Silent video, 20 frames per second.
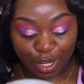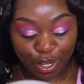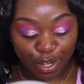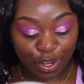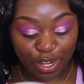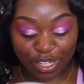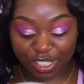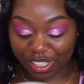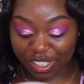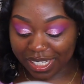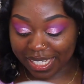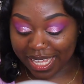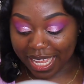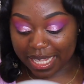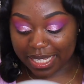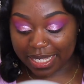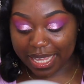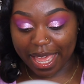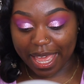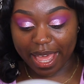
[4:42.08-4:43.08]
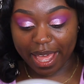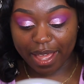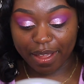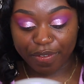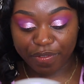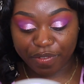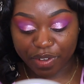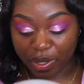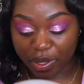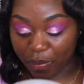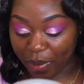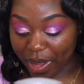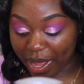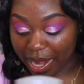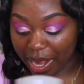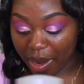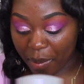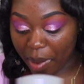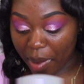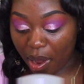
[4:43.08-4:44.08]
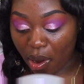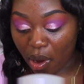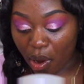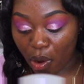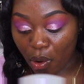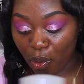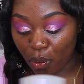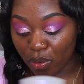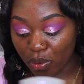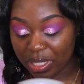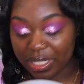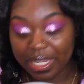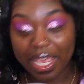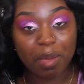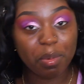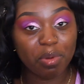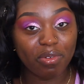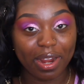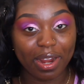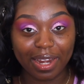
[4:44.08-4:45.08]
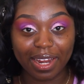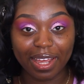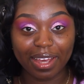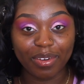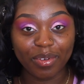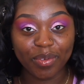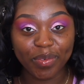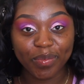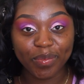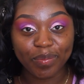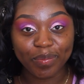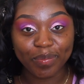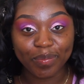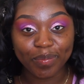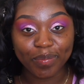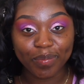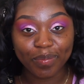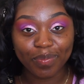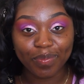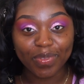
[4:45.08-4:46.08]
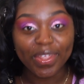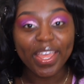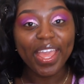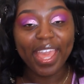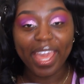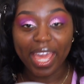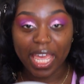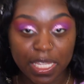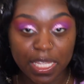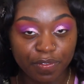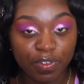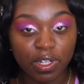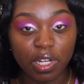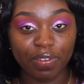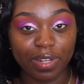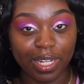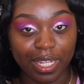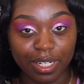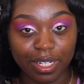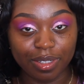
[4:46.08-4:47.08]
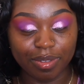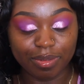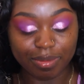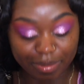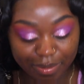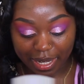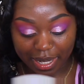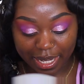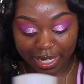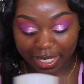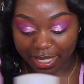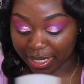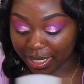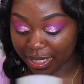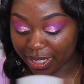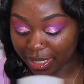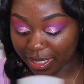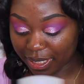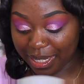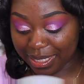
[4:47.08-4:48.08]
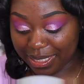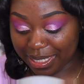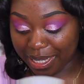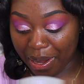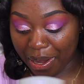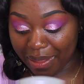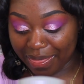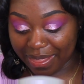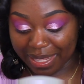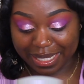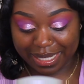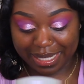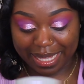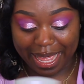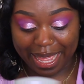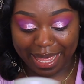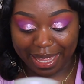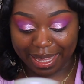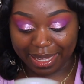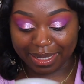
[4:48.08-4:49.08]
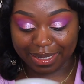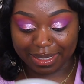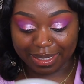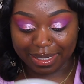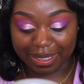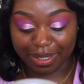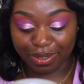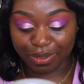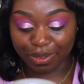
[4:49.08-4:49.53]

Because it just gets everywhere, like my whole table right now is full of glitter. Like, I don't understand.